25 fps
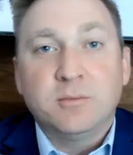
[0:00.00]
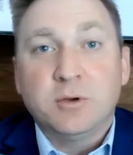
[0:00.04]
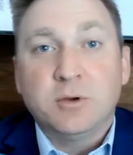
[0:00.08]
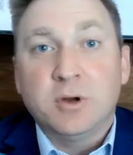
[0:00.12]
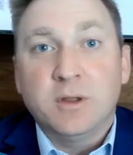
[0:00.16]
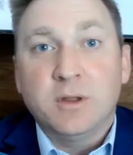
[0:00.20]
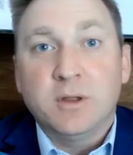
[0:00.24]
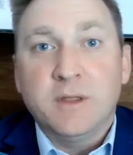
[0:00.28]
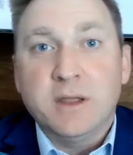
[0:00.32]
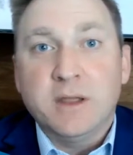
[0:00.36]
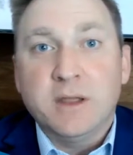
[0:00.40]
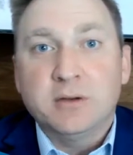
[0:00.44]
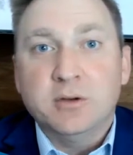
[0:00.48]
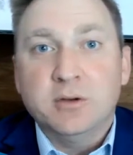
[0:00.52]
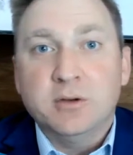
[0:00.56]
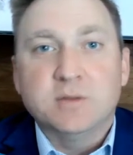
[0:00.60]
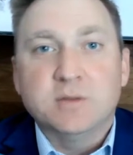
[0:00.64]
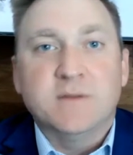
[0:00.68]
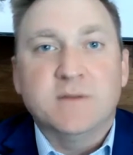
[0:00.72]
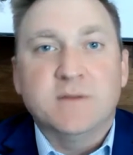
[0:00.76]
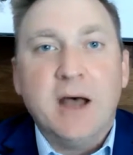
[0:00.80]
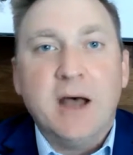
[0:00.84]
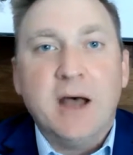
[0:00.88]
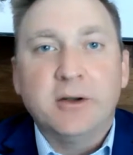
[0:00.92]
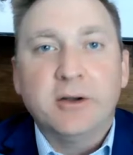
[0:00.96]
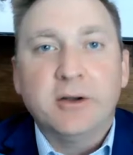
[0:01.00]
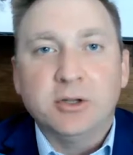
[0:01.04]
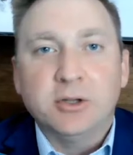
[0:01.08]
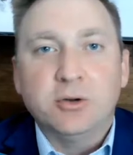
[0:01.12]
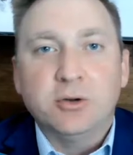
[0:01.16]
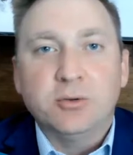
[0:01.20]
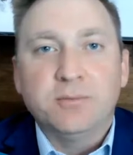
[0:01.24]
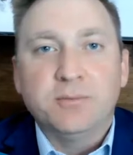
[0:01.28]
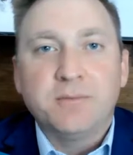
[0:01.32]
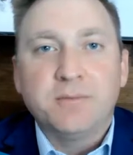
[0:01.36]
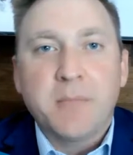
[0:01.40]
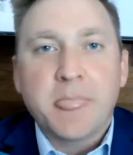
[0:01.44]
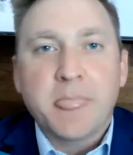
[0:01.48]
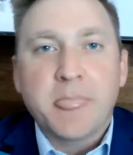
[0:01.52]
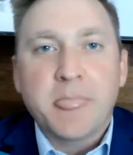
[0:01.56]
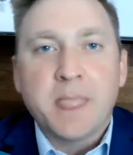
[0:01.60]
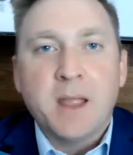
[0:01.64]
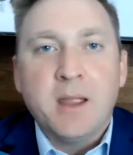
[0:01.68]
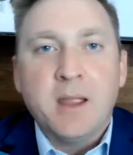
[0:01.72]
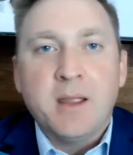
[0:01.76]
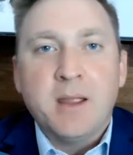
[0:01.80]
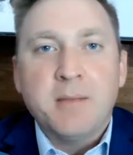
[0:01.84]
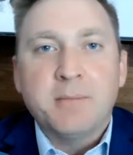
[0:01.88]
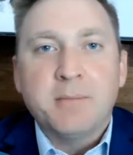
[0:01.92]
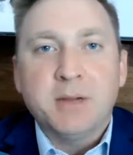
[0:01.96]
could they lose value,
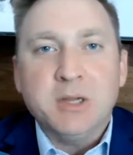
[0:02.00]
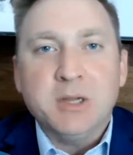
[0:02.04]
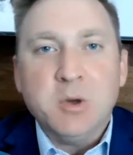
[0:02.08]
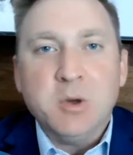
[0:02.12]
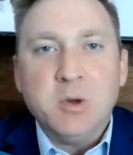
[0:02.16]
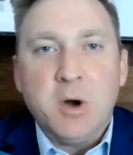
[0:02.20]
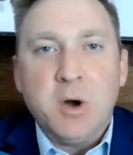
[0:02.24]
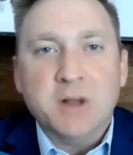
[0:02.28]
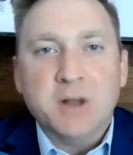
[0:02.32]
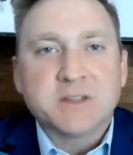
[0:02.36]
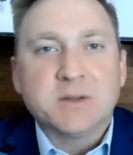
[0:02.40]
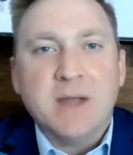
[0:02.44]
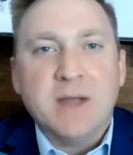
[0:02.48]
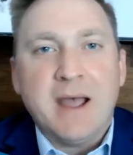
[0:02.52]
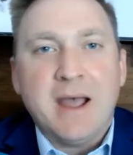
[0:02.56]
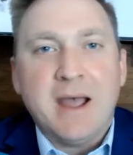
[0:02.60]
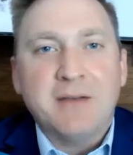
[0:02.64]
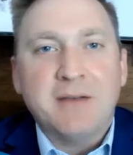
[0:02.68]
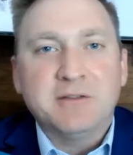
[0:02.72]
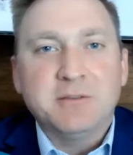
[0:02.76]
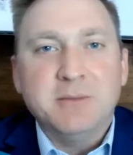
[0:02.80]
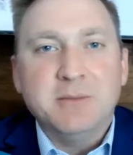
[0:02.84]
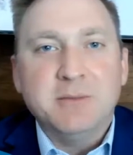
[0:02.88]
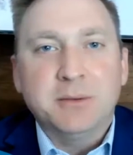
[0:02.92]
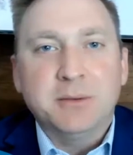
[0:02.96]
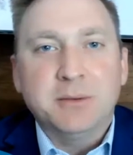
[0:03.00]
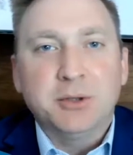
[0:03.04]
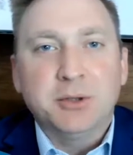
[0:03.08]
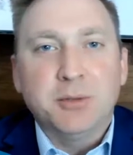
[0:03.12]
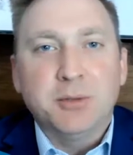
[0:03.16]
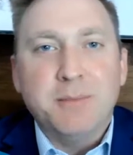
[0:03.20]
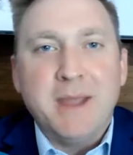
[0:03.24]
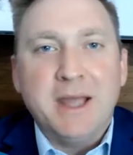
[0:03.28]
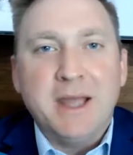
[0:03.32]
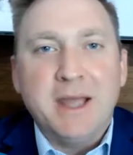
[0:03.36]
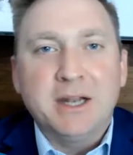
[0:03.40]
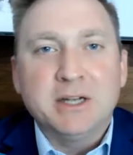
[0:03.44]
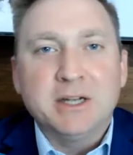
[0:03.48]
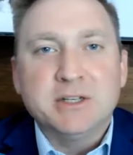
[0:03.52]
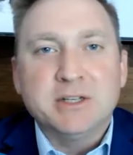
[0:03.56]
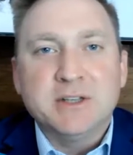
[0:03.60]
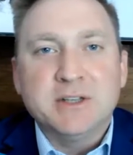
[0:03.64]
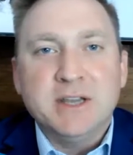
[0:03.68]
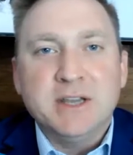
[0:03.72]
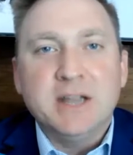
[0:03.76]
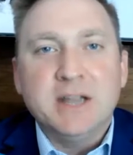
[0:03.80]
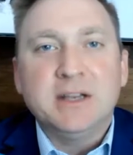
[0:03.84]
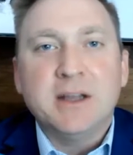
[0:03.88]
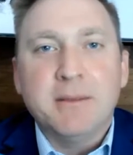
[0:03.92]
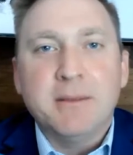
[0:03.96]
but you also have to be able to manage
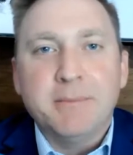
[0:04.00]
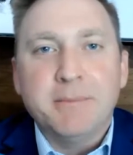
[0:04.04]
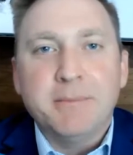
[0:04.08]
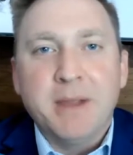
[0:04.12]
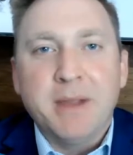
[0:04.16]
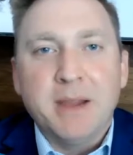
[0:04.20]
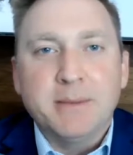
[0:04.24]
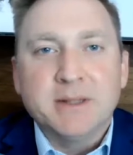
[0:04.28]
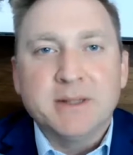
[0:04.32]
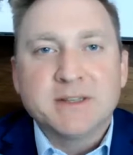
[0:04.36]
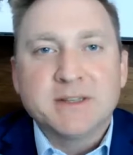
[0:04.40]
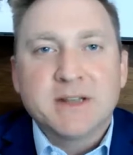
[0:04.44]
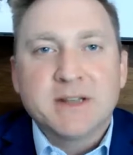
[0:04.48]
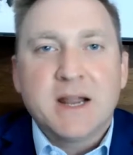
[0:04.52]
the income payments.